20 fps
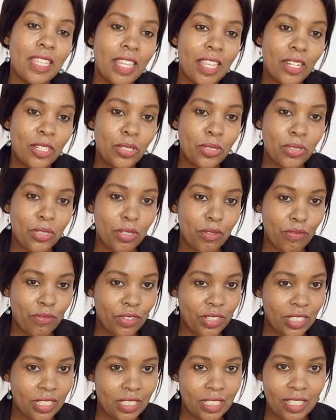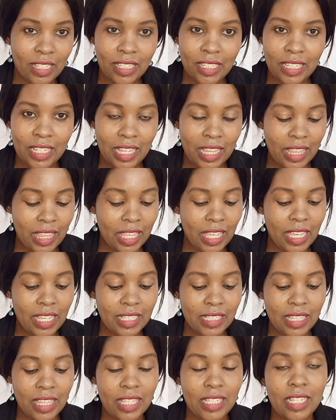They are two different
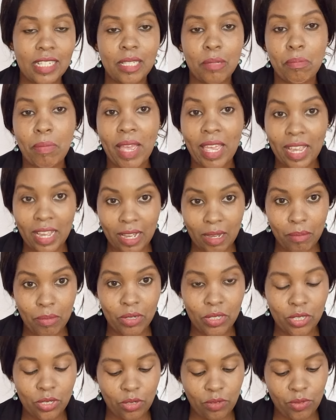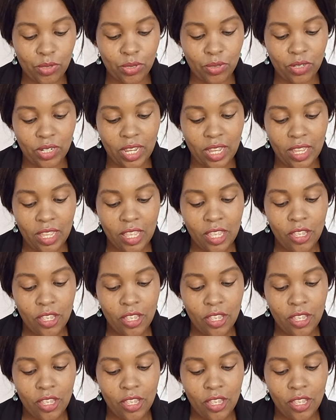things. This is bicarbonate of soda.